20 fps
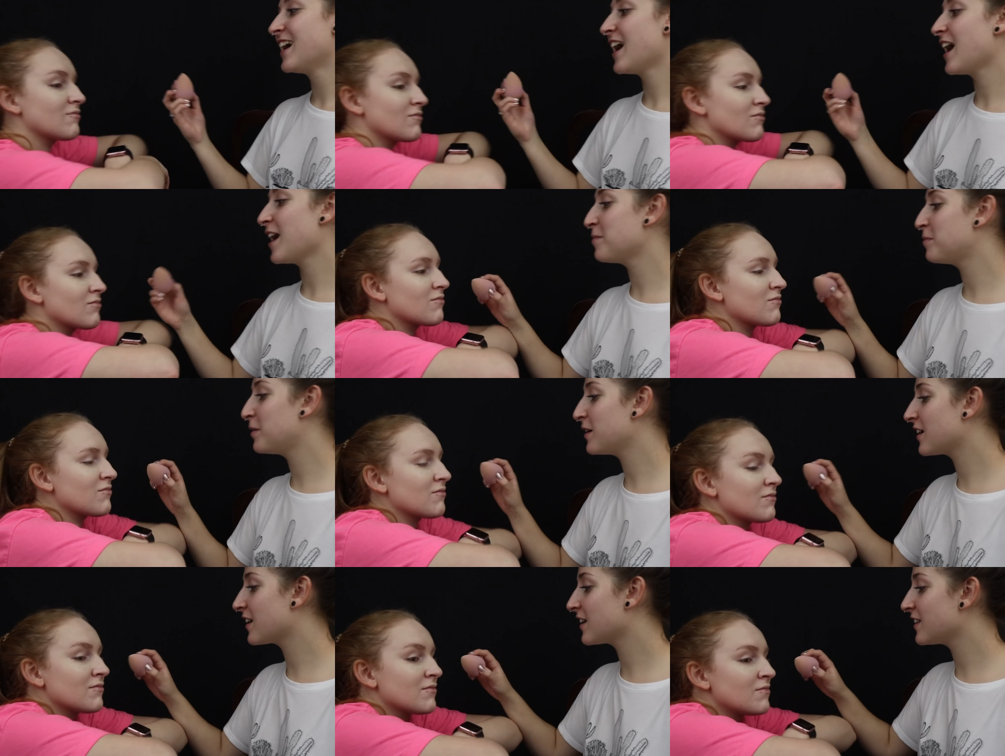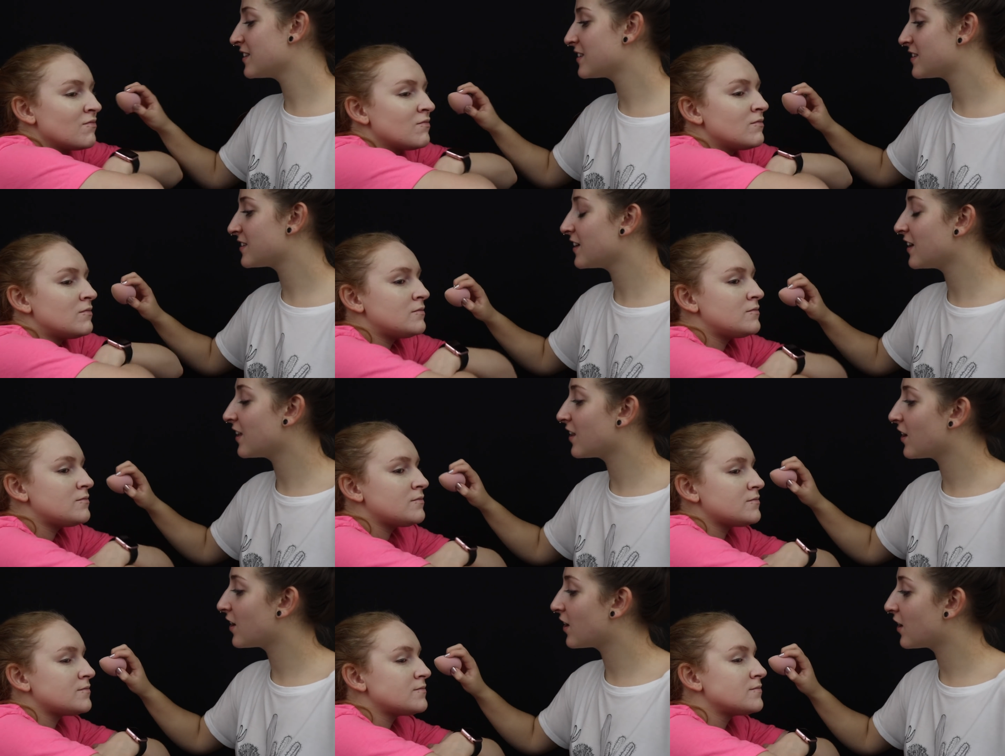Speaker 1: I put
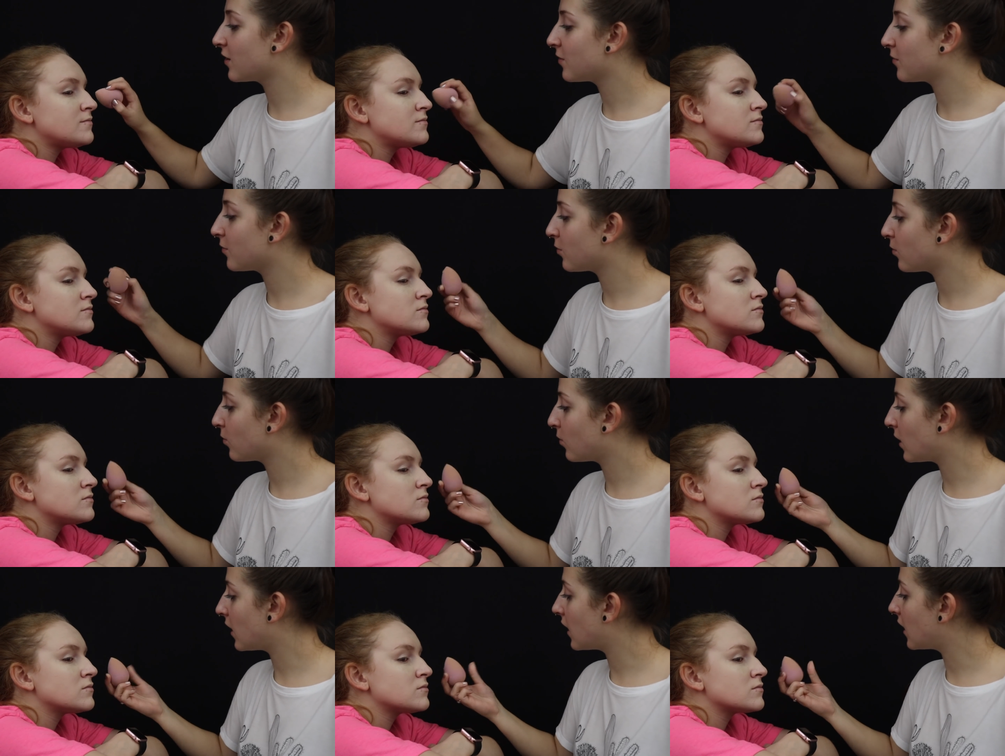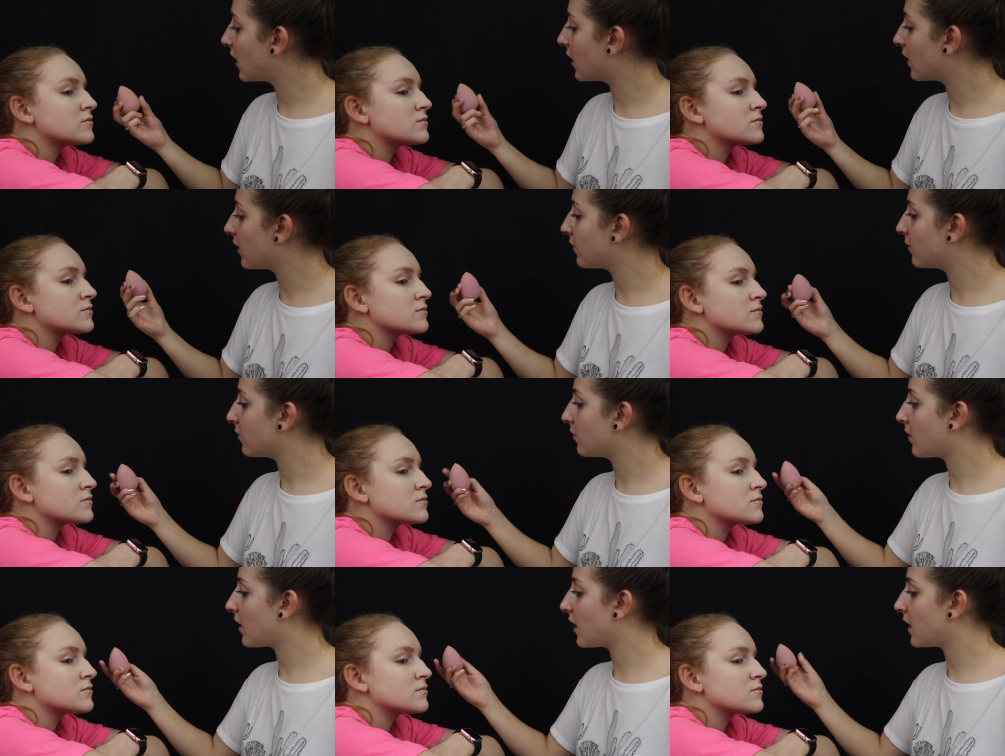concealer
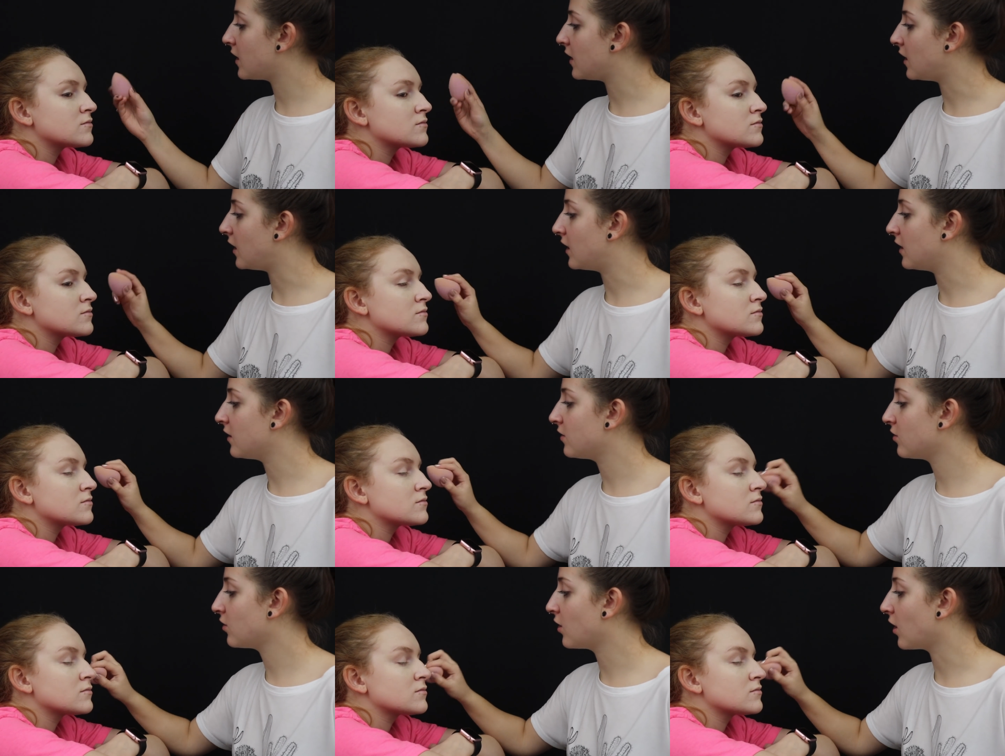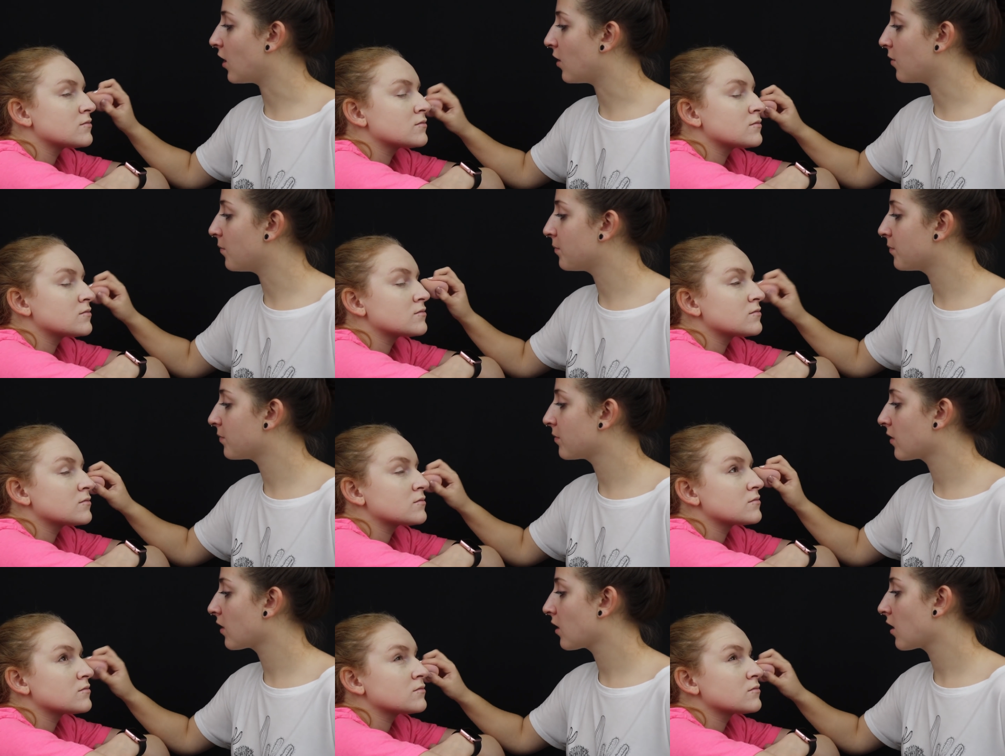where I need it to go.
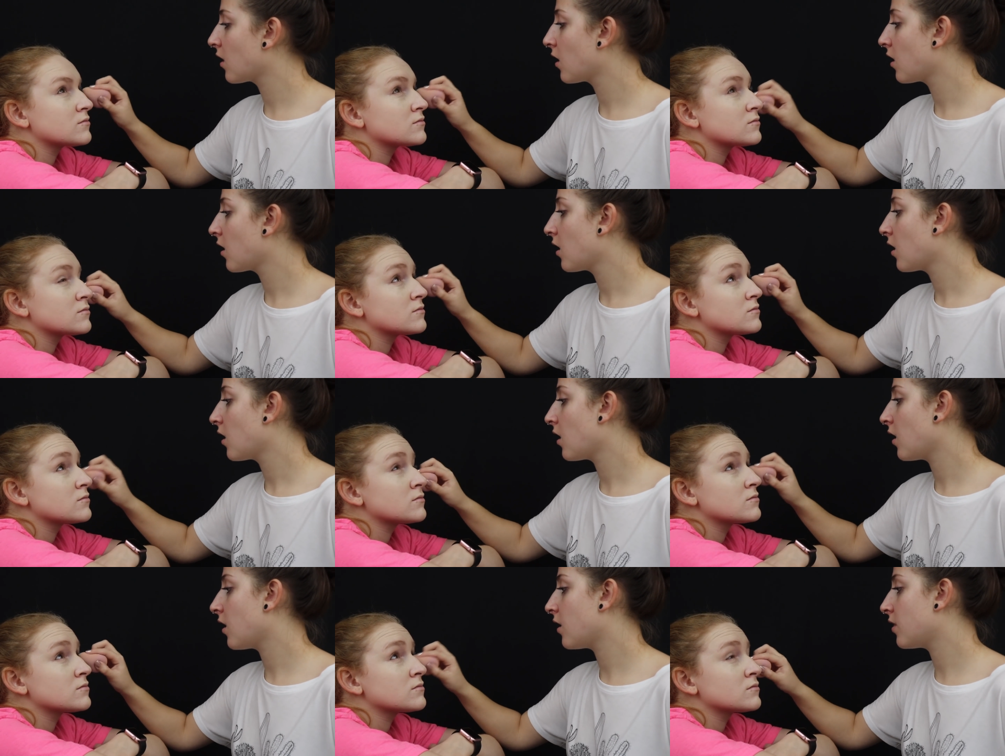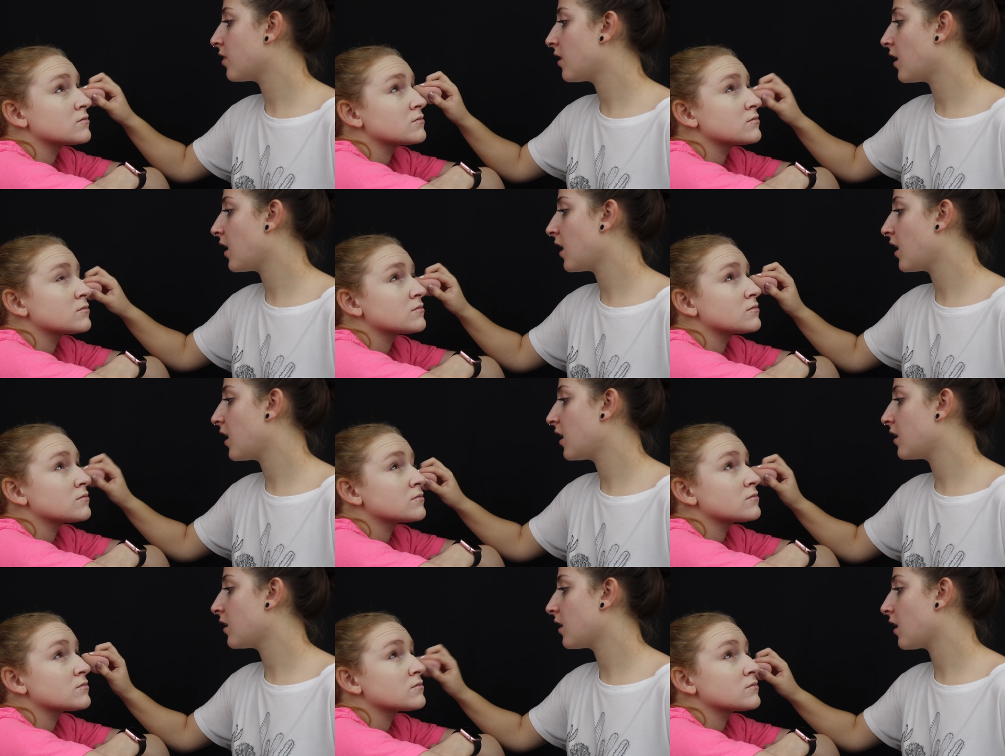And
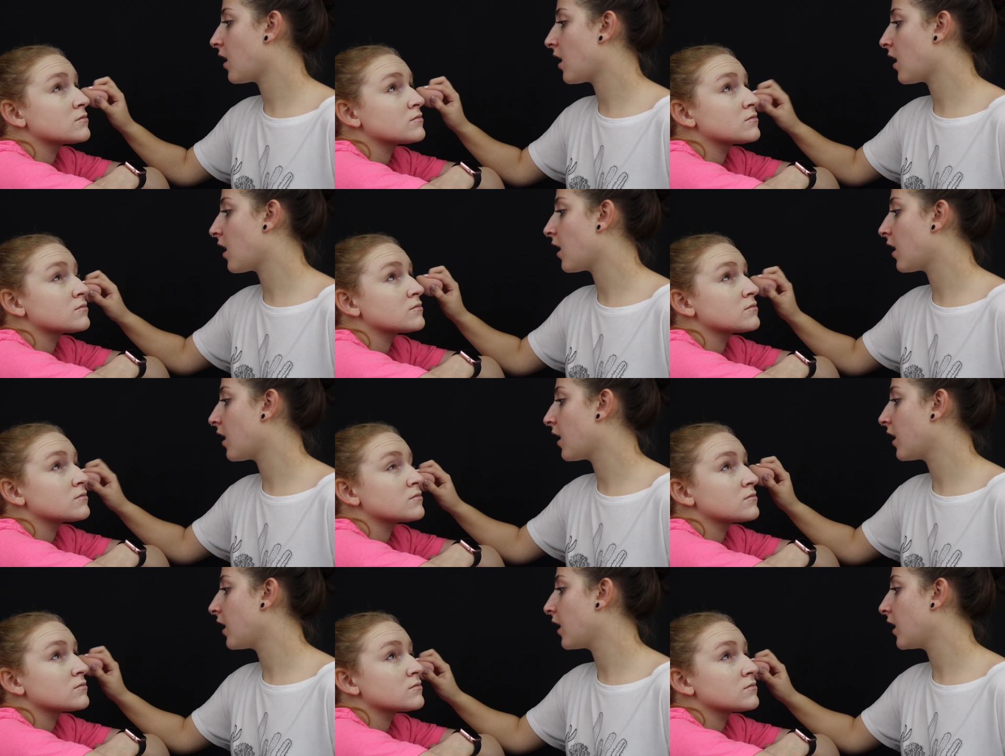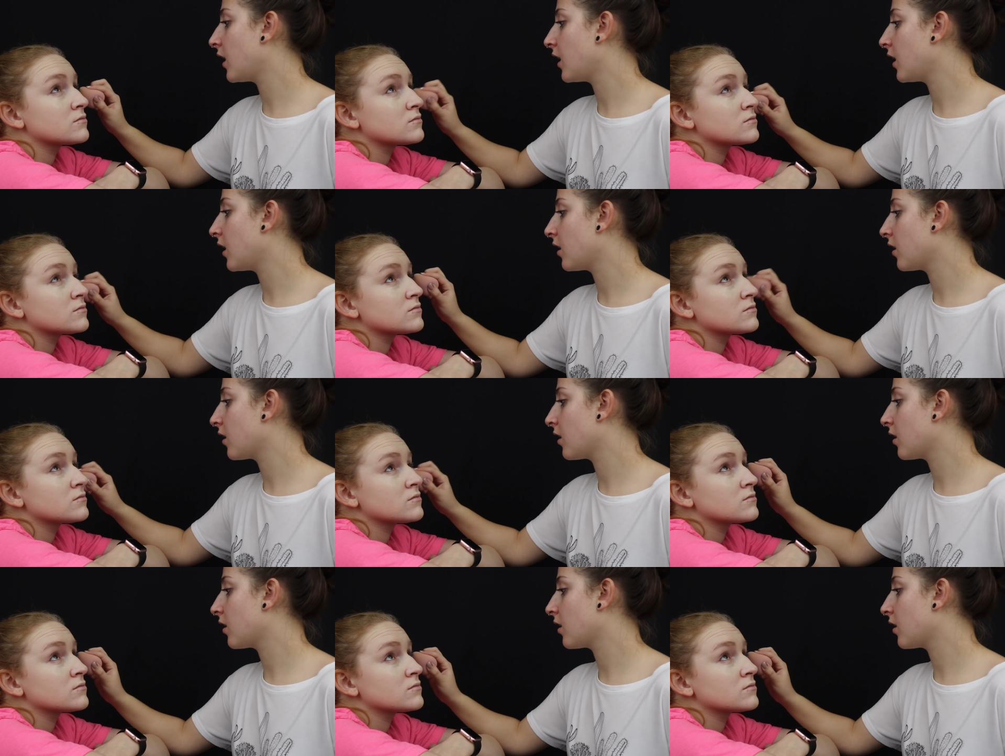then I